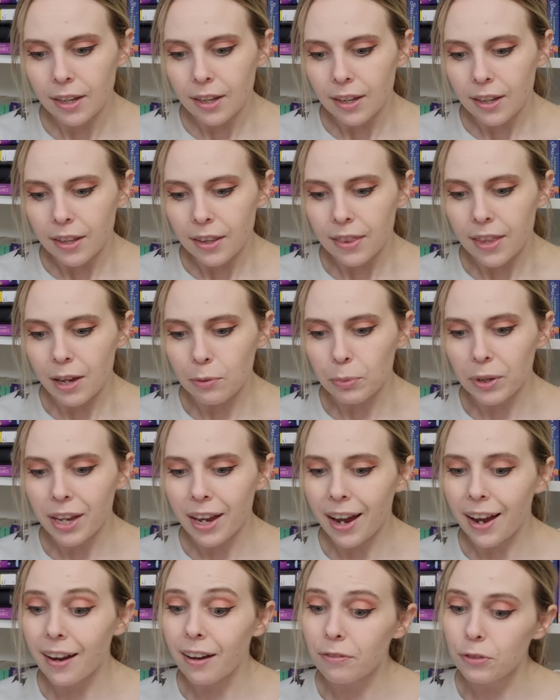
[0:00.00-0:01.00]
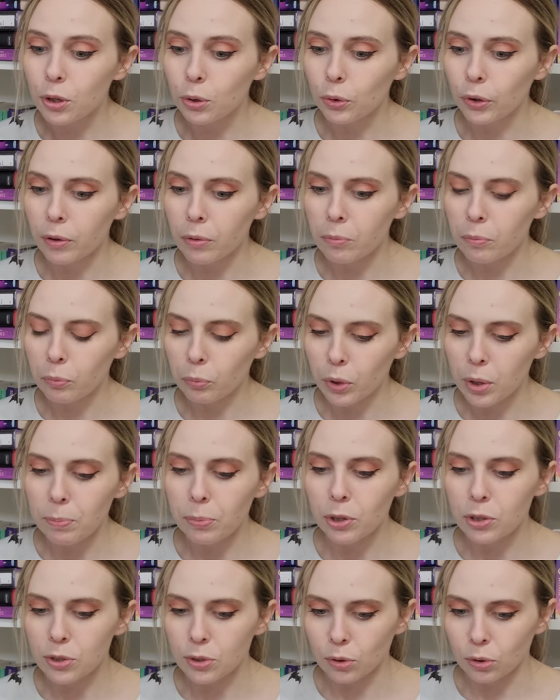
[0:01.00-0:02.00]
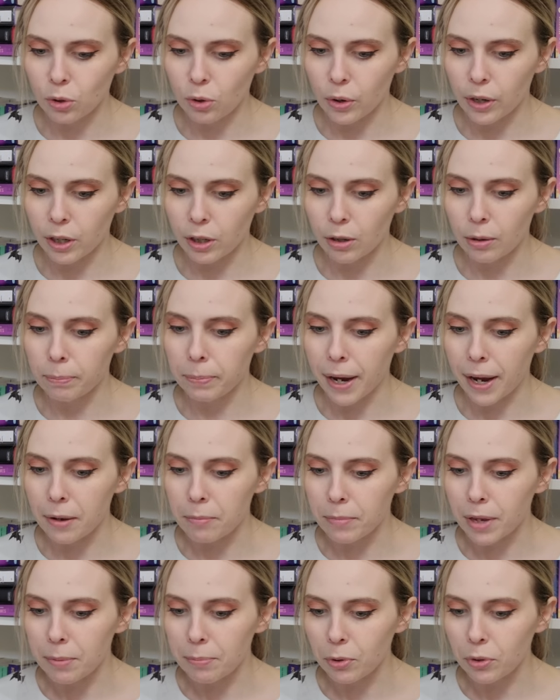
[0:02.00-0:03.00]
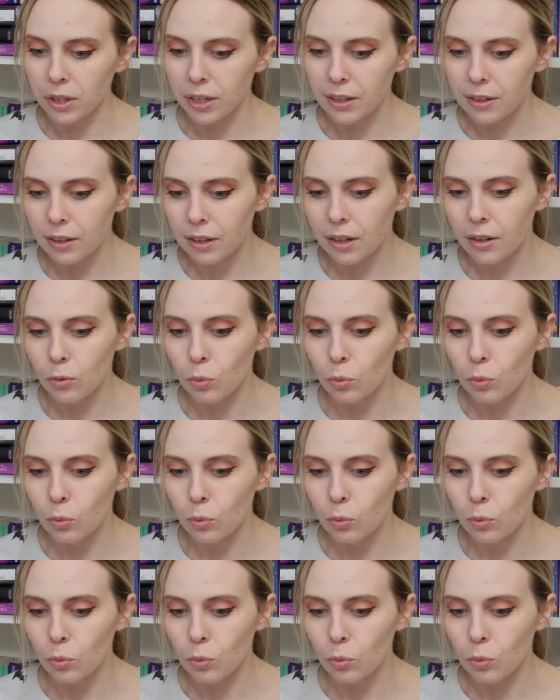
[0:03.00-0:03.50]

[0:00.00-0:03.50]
Then we have The Grim Reaper's Lawyer by May Monique,